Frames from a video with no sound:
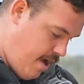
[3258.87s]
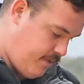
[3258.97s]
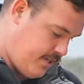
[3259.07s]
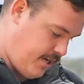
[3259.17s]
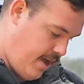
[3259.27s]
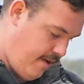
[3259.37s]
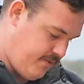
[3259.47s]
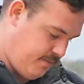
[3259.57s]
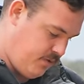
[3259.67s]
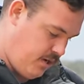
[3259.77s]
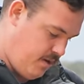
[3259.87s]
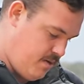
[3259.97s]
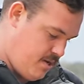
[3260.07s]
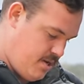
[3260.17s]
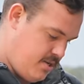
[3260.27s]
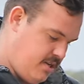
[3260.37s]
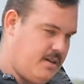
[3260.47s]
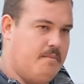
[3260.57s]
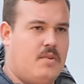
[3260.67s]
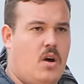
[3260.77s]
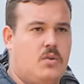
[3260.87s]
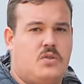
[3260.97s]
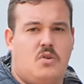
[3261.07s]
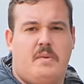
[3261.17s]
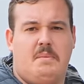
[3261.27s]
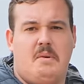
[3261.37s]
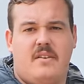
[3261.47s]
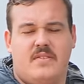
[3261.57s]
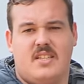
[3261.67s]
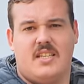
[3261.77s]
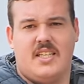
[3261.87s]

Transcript: We're just gonna have some sort of, like an old school big breakfast, I